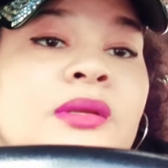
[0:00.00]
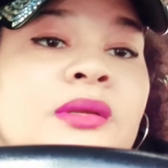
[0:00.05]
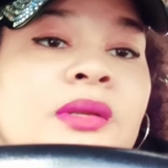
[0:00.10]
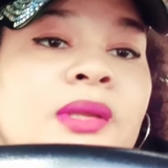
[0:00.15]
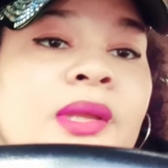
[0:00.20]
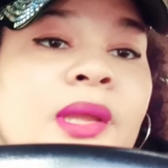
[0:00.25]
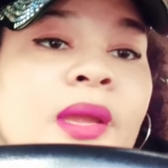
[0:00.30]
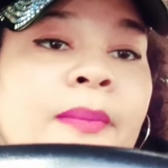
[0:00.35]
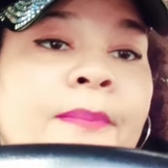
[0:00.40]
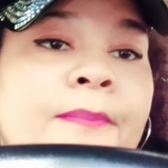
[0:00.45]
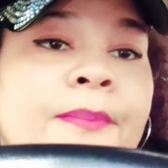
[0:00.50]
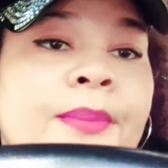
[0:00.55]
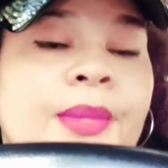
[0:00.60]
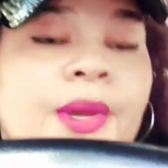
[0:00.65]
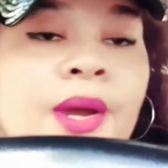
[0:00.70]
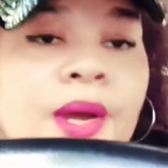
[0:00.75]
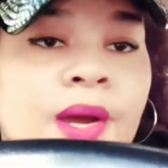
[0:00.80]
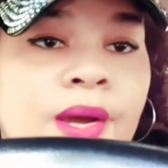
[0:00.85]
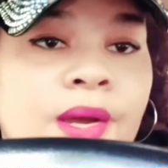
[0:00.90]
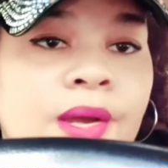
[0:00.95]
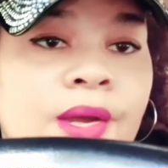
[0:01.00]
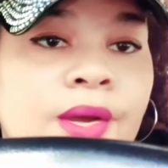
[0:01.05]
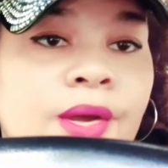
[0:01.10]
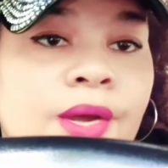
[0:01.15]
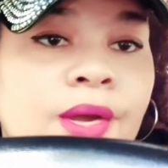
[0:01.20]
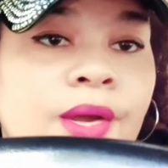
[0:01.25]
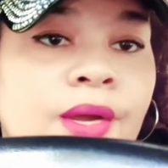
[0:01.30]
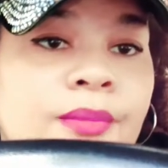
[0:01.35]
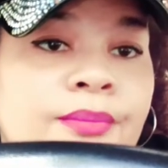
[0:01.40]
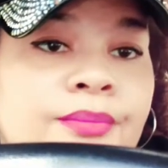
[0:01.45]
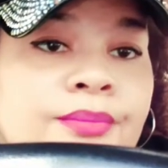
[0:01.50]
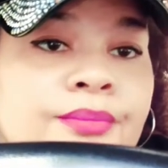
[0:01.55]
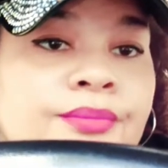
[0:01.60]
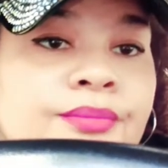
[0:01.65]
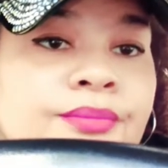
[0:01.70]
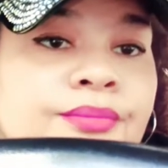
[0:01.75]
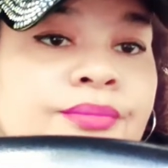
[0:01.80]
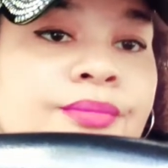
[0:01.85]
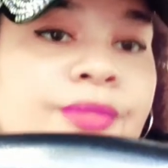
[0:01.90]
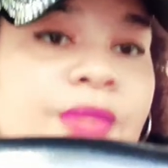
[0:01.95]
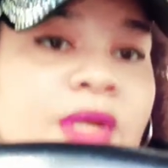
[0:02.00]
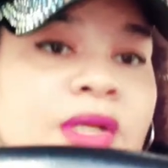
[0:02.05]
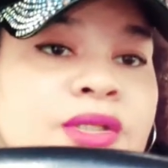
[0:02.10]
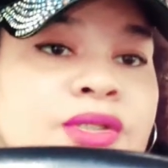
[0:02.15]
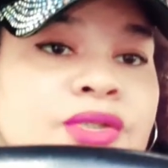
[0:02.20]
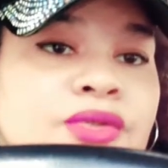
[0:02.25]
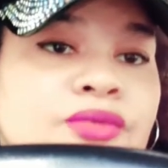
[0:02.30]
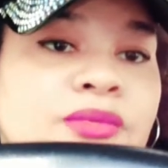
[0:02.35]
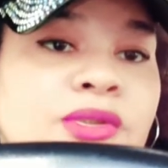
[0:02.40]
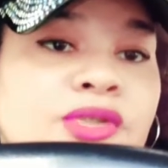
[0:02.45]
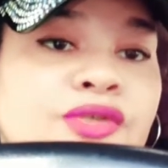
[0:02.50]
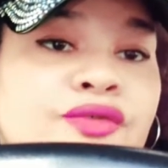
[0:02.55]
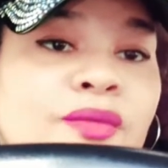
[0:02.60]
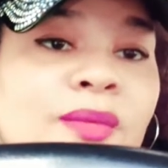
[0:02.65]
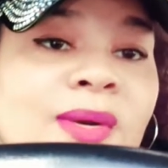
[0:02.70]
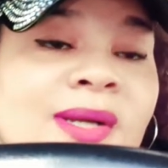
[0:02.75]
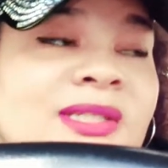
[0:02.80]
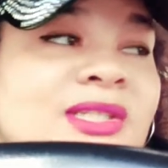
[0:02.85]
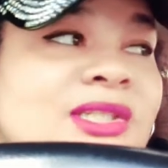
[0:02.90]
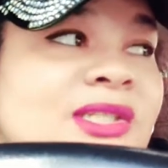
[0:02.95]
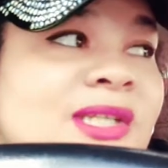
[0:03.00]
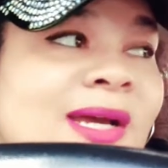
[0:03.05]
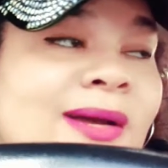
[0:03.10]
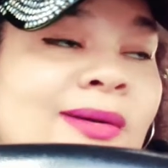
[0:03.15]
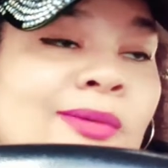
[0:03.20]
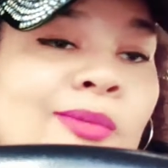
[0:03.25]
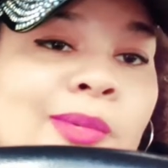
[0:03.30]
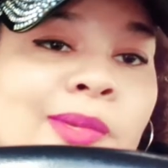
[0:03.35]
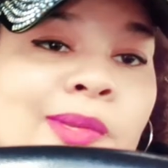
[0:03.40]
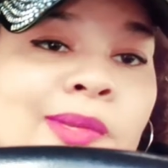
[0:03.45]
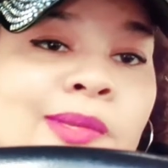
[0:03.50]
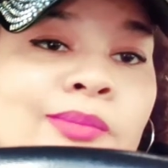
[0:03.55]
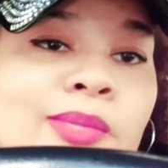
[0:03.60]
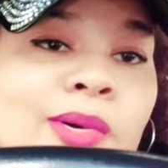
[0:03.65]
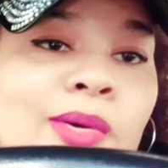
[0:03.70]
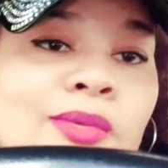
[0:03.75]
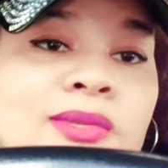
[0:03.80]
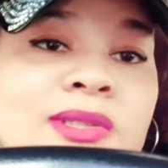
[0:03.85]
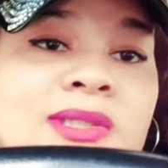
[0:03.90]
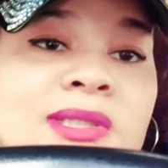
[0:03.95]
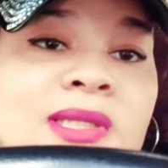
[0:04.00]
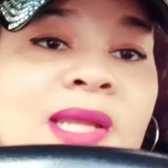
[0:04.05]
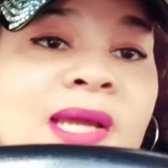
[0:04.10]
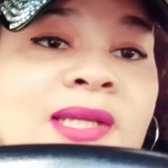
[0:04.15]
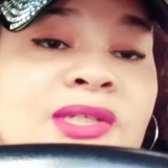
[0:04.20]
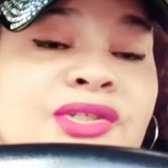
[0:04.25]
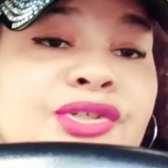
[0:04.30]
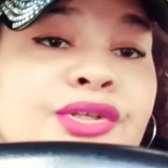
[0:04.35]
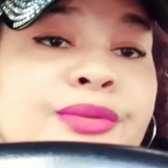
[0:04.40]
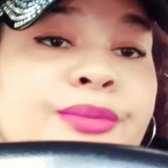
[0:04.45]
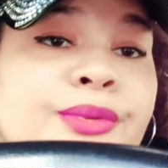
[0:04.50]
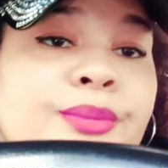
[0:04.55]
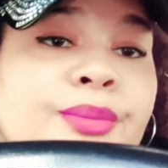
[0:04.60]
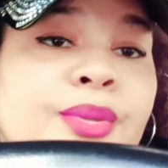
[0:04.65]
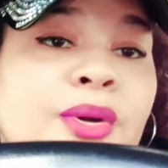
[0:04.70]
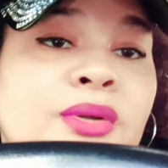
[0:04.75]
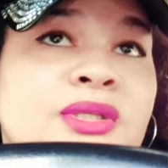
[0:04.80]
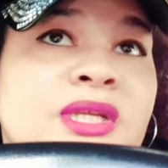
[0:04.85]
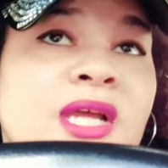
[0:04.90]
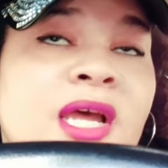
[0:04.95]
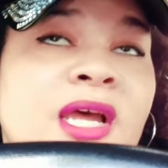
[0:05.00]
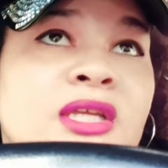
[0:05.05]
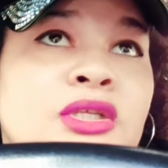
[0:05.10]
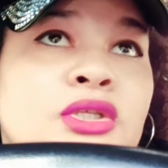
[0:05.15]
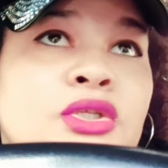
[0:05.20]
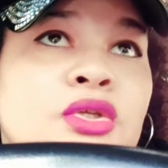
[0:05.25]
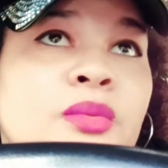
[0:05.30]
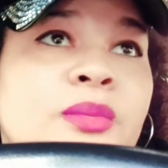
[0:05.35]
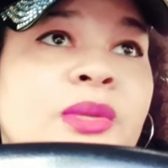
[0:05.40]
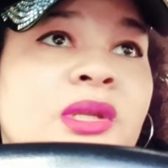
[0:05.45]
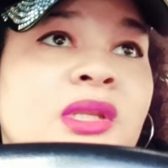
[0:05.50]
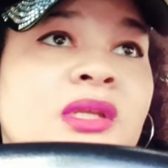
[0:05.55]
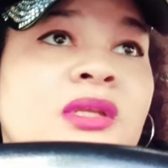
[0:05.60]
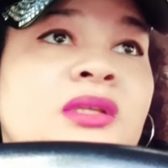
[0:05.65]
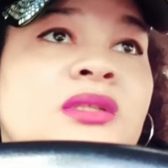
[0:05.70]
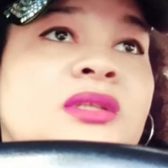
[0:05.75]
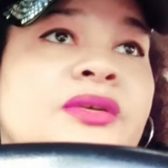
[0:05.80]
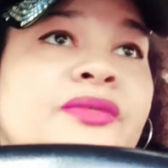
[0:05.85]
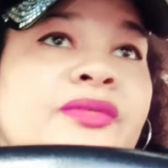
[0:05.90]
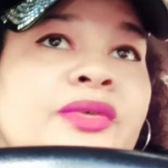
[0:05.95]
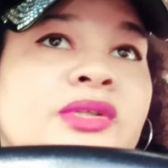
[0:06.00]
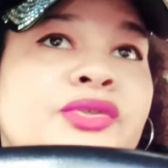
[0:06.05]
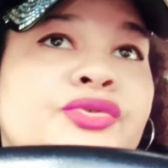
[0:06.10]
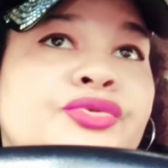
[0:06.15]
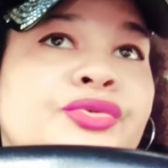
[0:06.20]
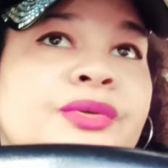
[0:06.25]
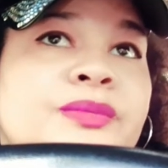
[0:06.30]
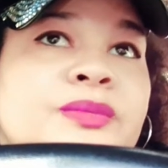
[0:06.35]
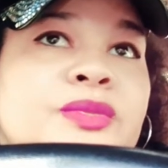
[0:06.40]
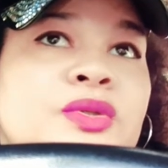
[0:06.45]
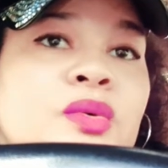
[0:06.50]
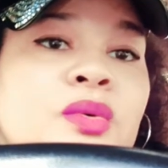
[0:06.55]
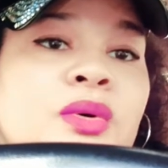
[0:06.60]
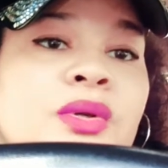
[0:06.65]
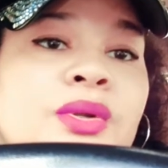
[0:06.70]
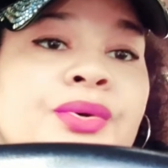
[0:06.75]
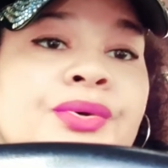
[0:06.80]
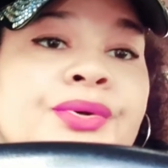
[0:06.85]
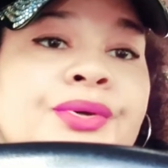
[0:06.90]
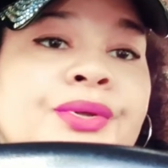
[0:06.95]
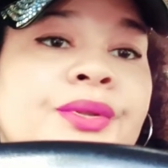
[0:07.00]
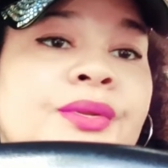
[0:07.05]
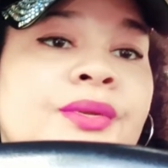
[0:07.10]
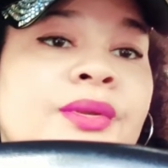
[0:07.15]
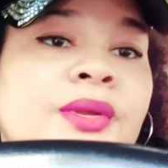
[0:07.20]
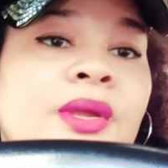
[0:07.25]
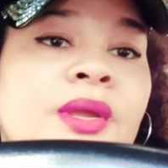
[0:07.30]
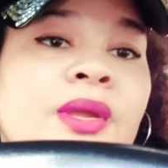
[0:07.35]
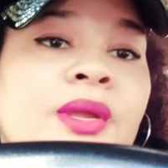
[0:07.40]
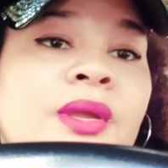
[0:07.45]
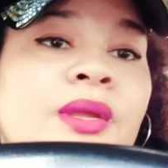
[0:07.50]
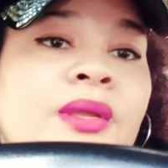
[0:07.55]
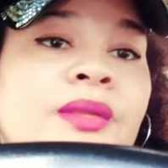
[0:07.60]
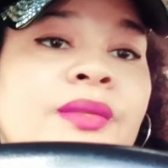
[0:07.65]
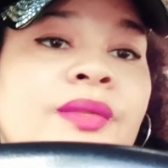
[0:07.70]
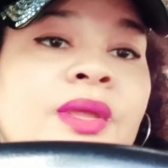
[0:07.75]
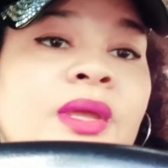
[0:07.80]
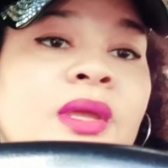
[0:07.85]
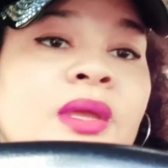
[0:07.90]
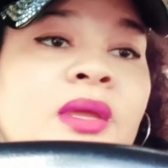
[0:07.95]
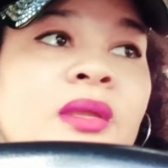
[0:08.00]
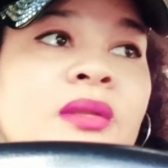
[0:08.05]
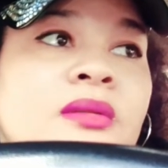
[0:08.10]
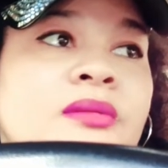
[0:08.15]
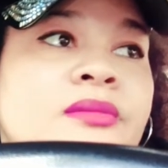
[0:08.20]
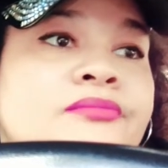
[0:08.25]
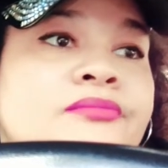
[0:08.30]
yep. Thanks so much for watching. I'll be posting. I should have been posting. I had so many different dreams going on that